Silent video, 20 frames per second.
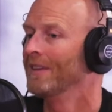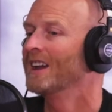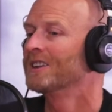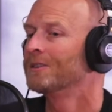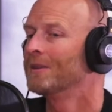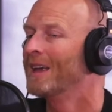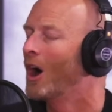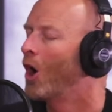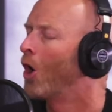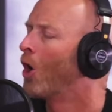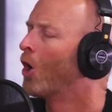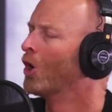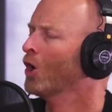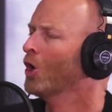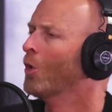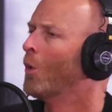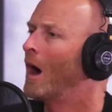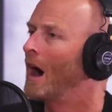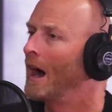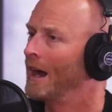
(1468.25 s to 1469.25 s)
That's that
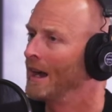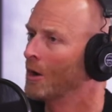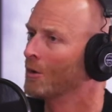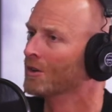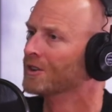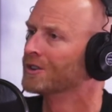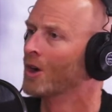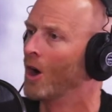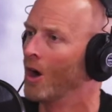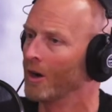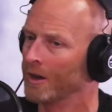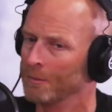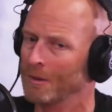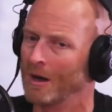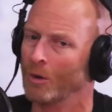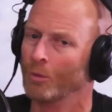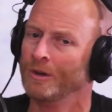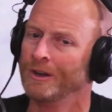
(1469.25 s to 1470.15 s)
ROI I was talking about.